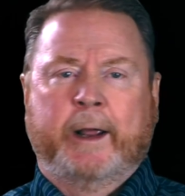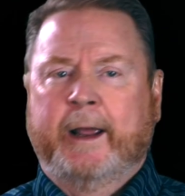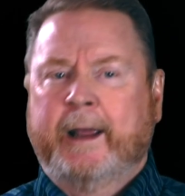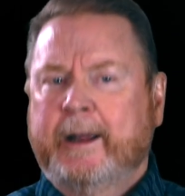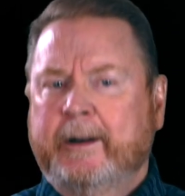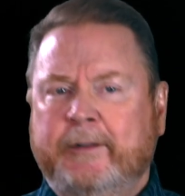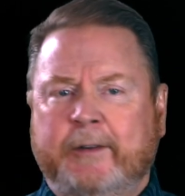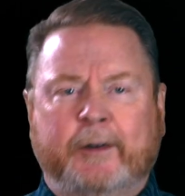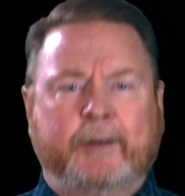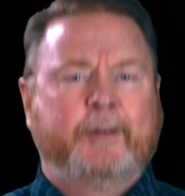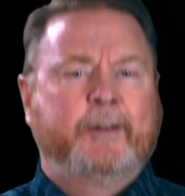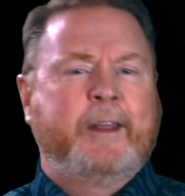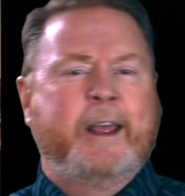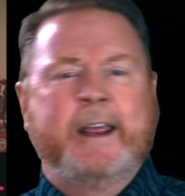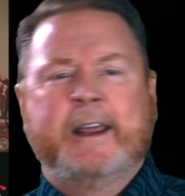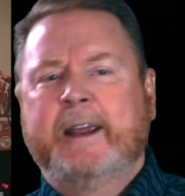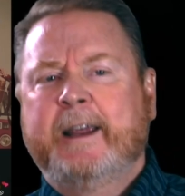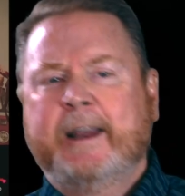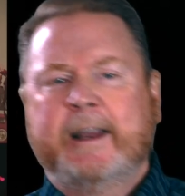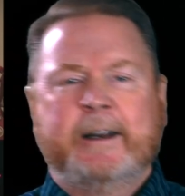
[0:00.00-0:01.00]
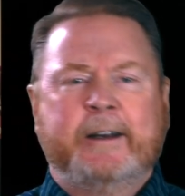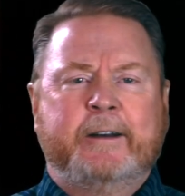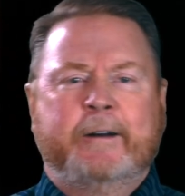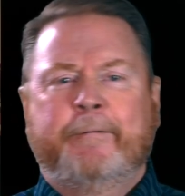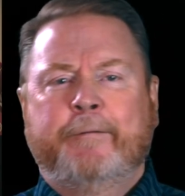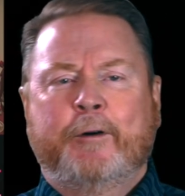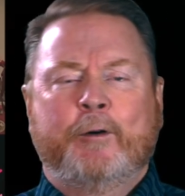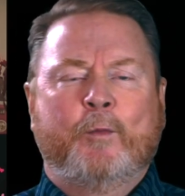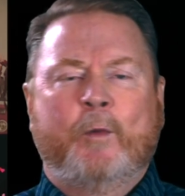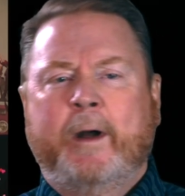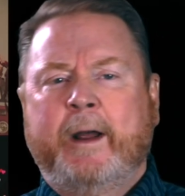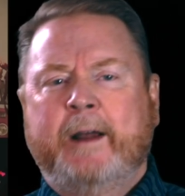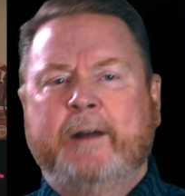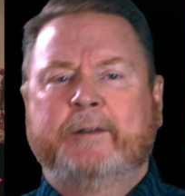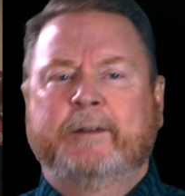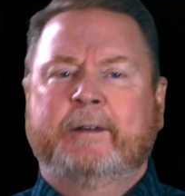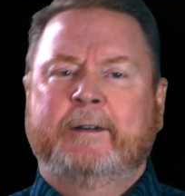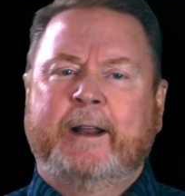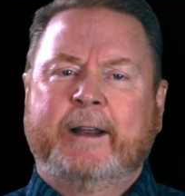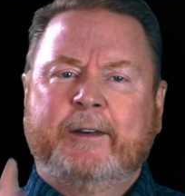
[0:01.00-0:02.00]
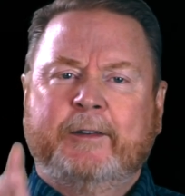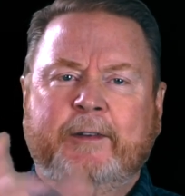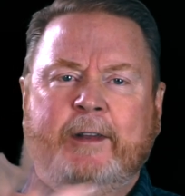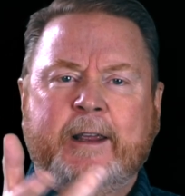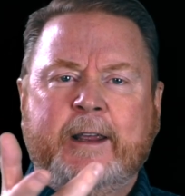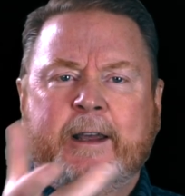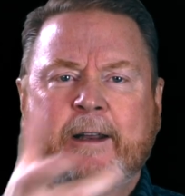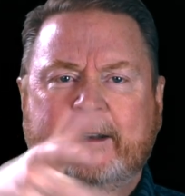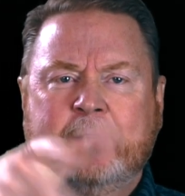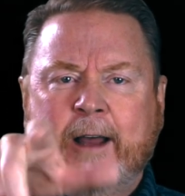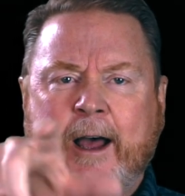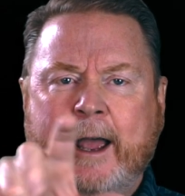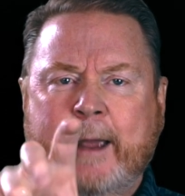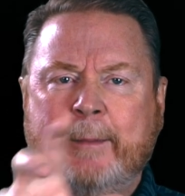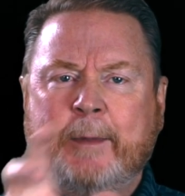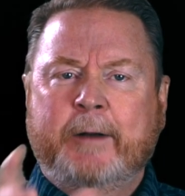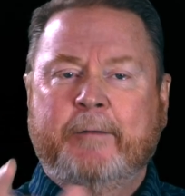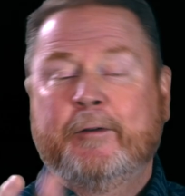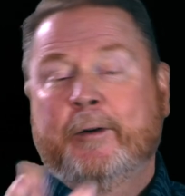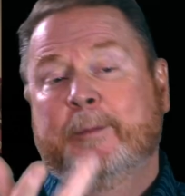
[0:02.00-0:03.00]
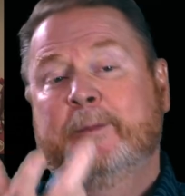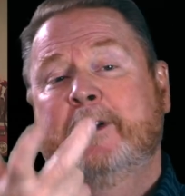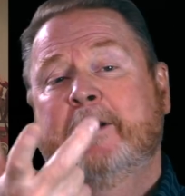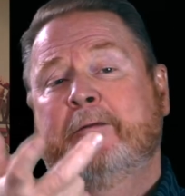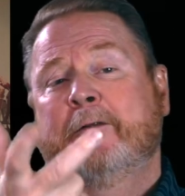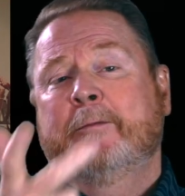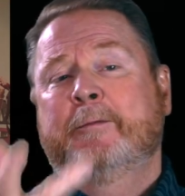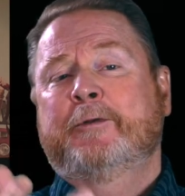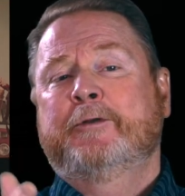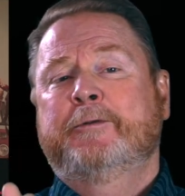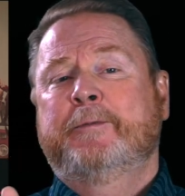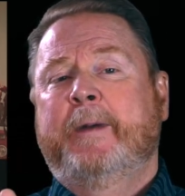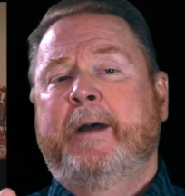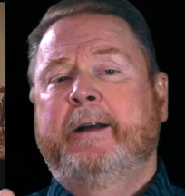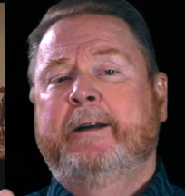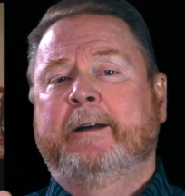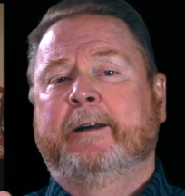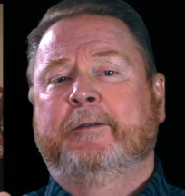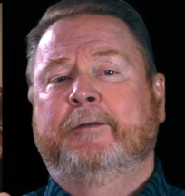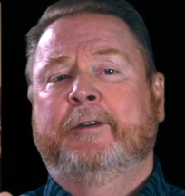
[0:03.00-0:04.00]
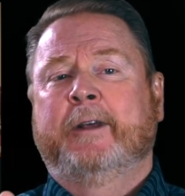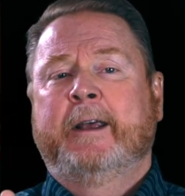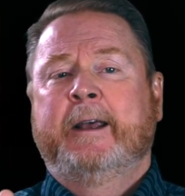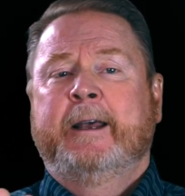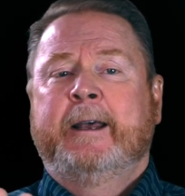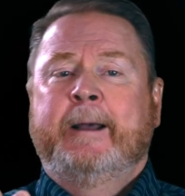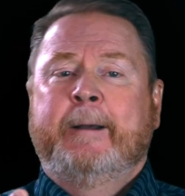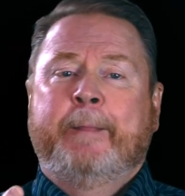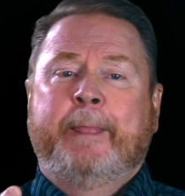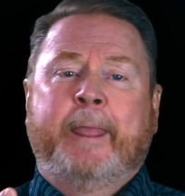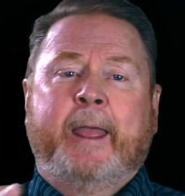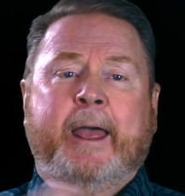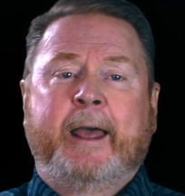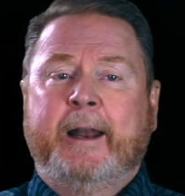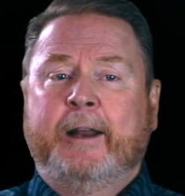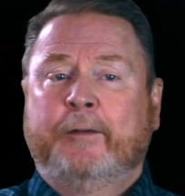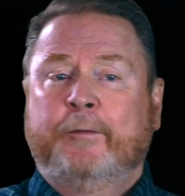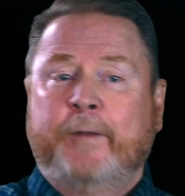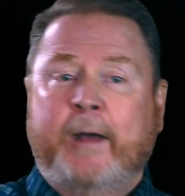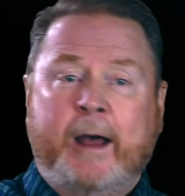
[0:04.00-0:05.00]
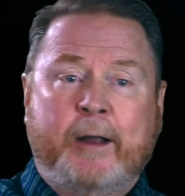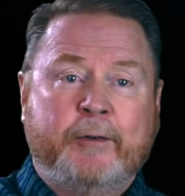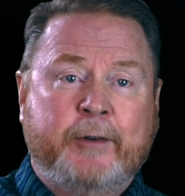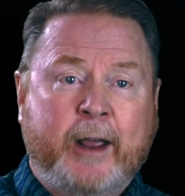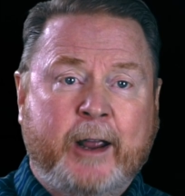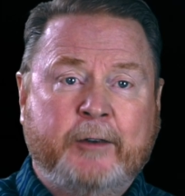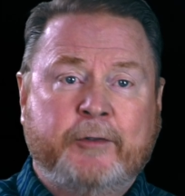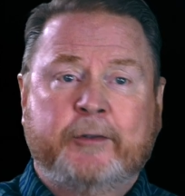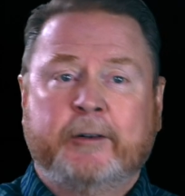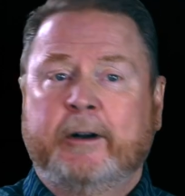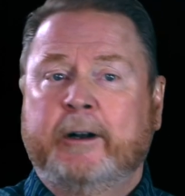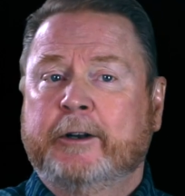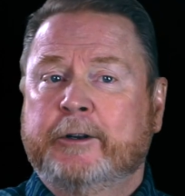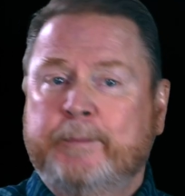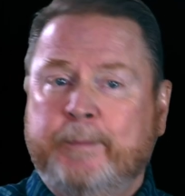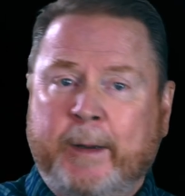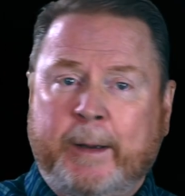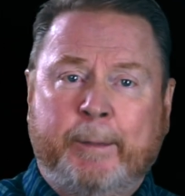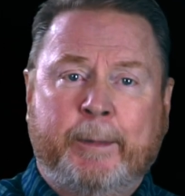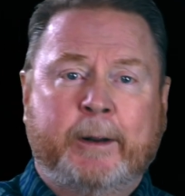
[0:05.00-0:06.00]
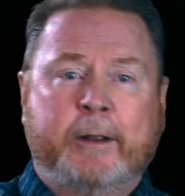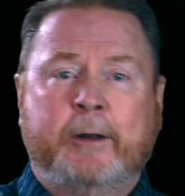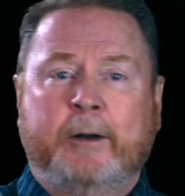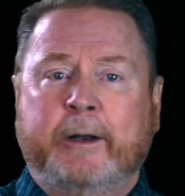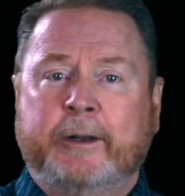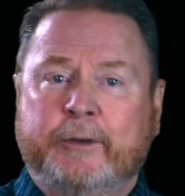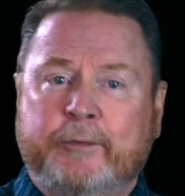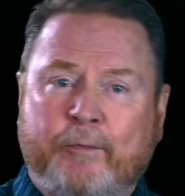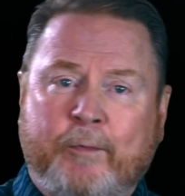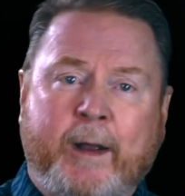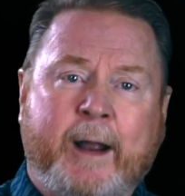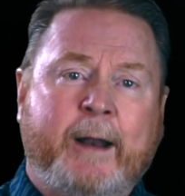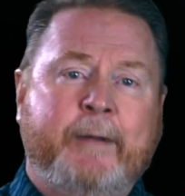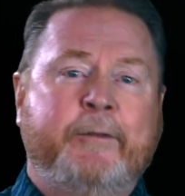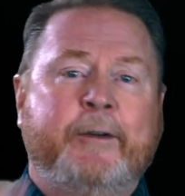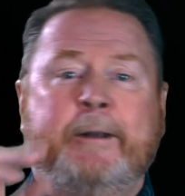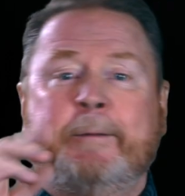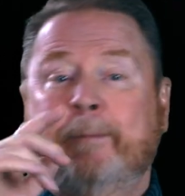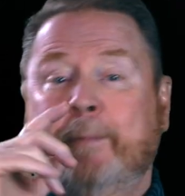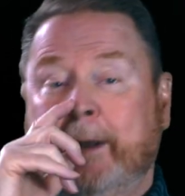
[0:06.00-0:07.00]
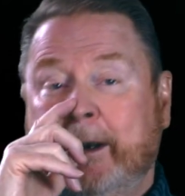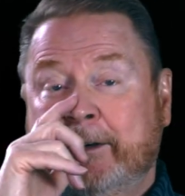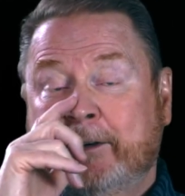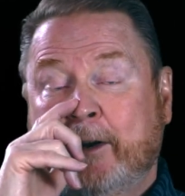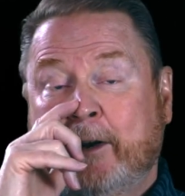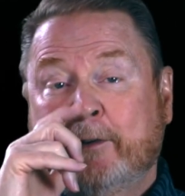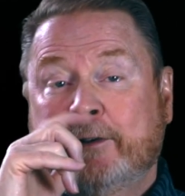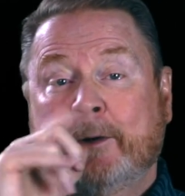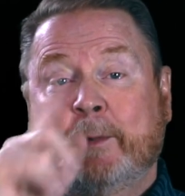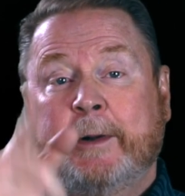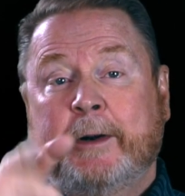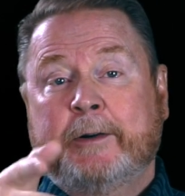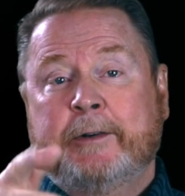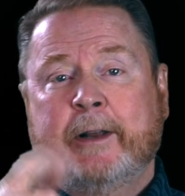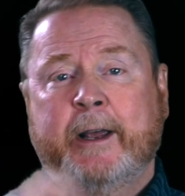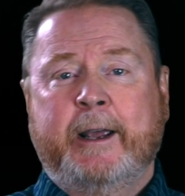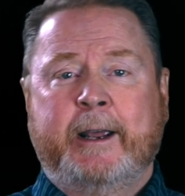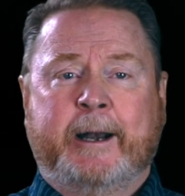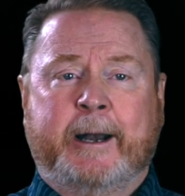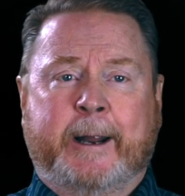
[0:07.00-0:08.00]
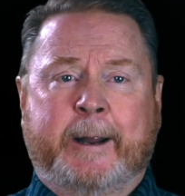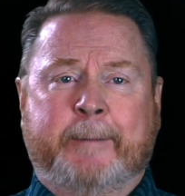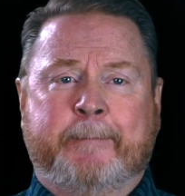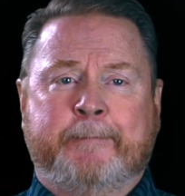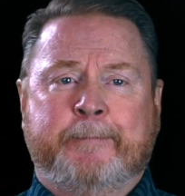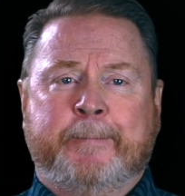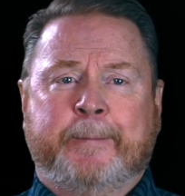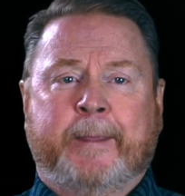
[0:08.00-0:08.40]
It gets us thinking in different ways. It's like seeing a diamond from different perspectives. And it's foundational, it's biblical, it's relevant, but it's also entertaining.